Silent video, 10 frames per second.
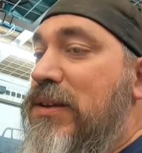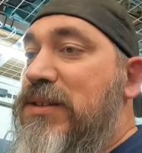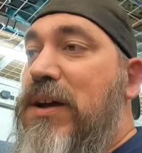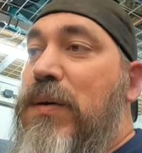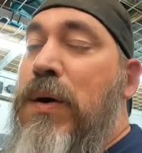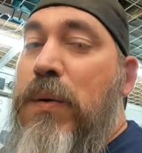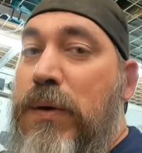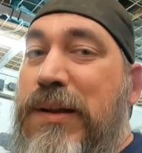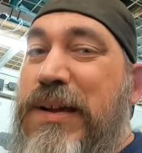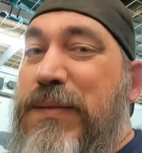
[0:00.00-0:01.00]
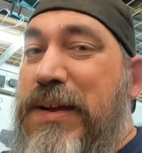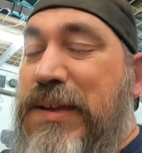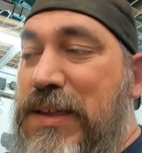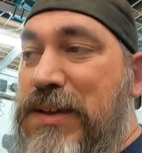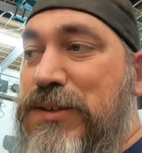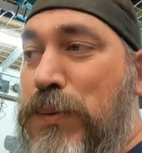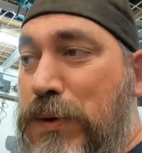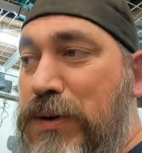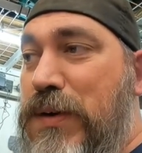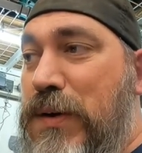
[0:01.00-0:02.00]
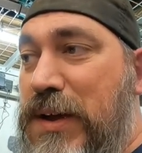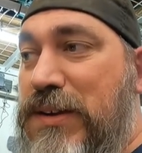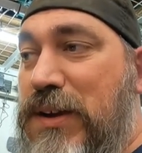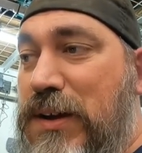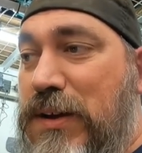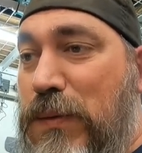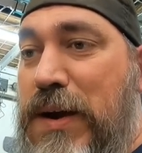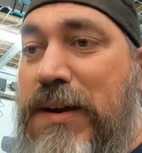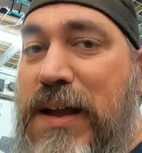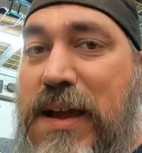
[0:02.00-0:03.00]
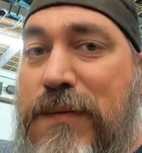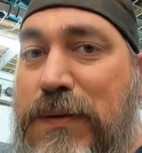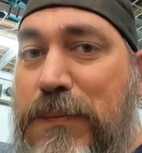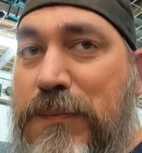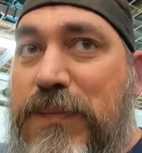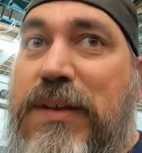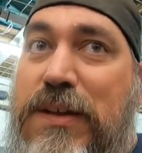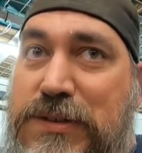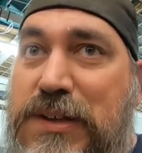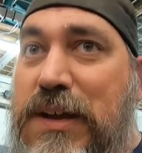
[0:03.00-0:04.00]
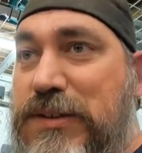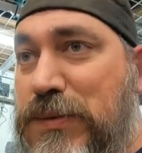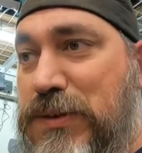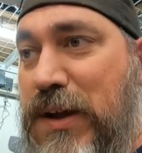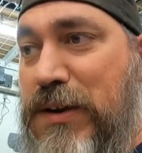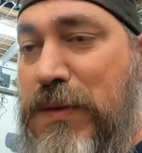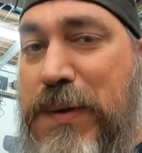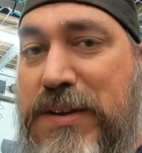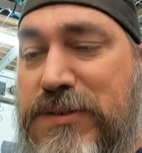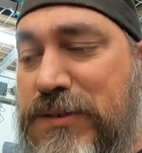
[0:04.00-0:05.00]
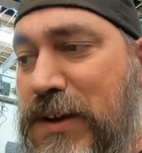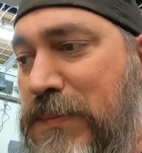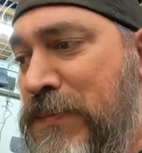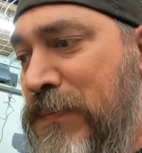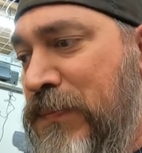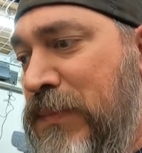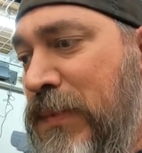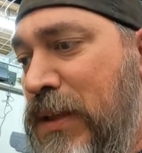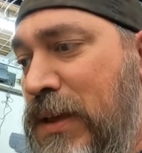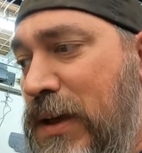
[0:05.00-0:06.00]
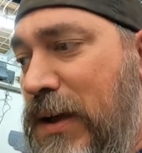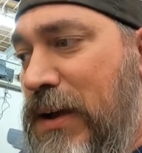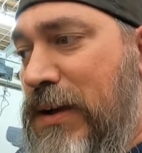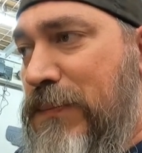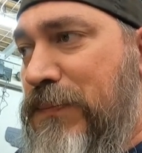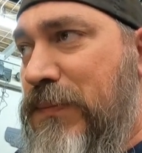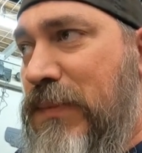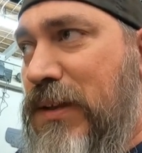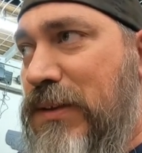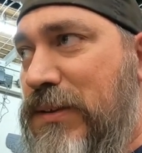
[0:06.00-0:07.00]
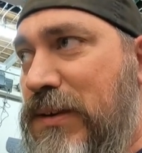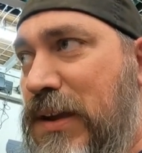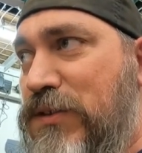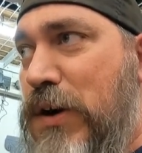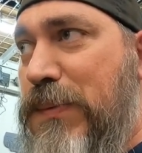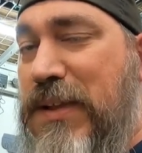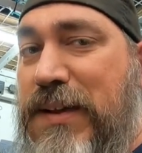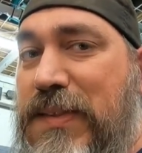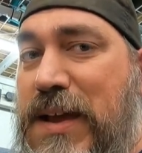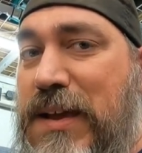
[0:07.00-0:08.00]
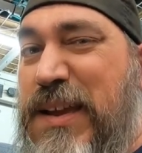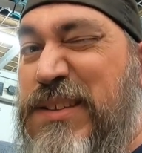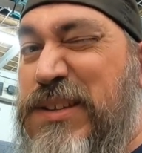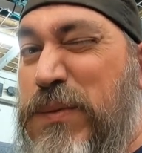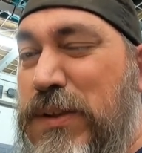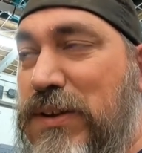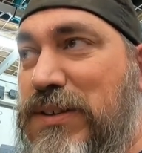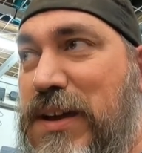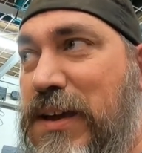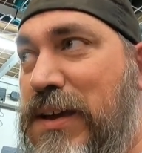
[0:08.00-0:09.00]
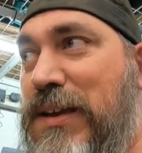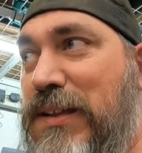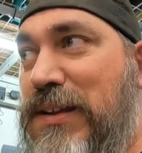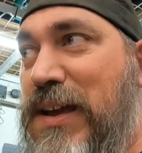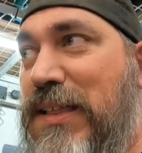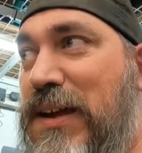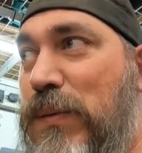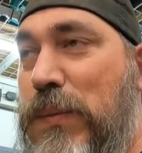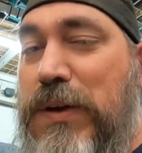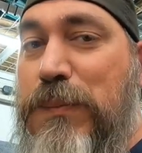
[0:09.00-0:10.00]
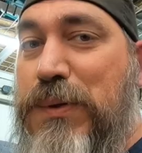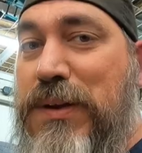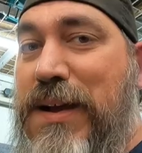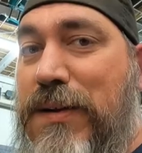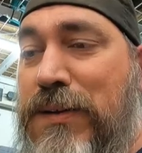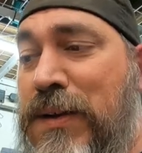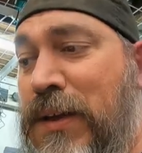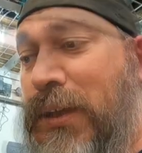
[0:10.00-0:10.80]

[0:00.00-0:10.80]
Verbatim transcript: So we're going to leave it like this. We're going to do an inch, uh, a round and a half on the other side. So we still got to do the passenger side. Um, and drop it like that and see what it looks like in the daylight when we can pull it out.